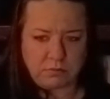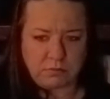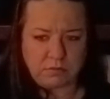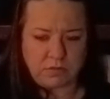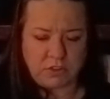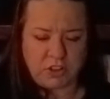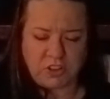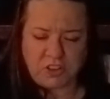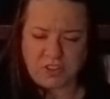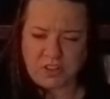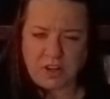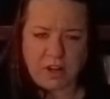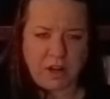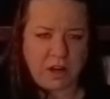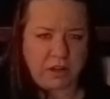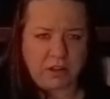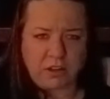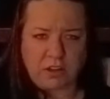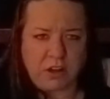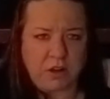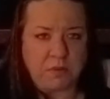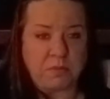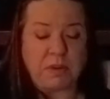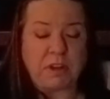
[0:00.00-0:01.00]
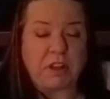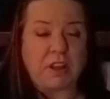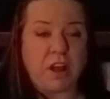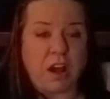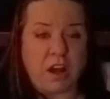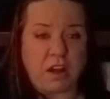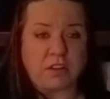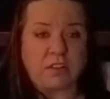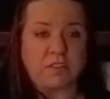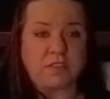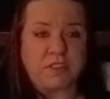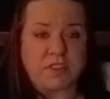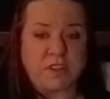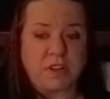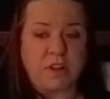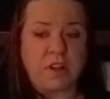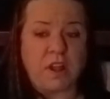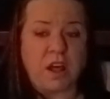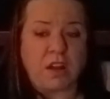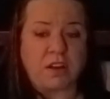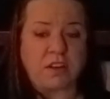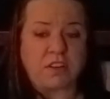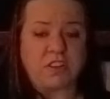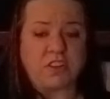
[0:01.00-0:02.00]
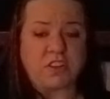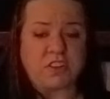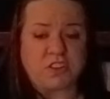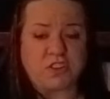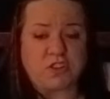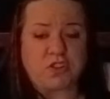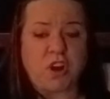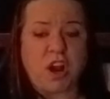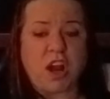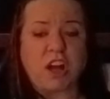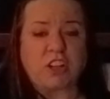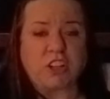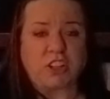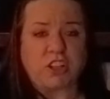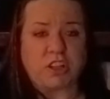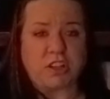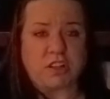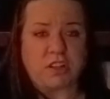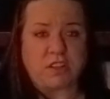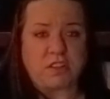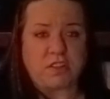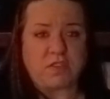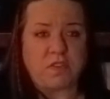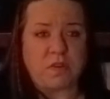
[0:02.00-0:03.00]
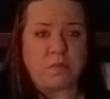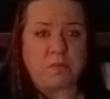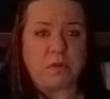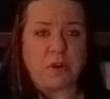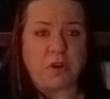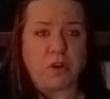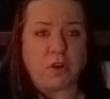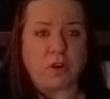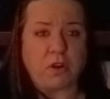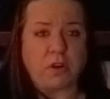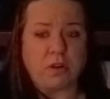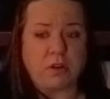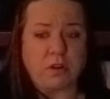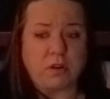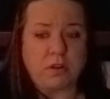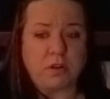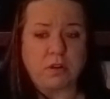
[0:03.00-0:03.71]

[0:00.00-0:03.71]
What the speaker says: there's going to be a lot of distractions from your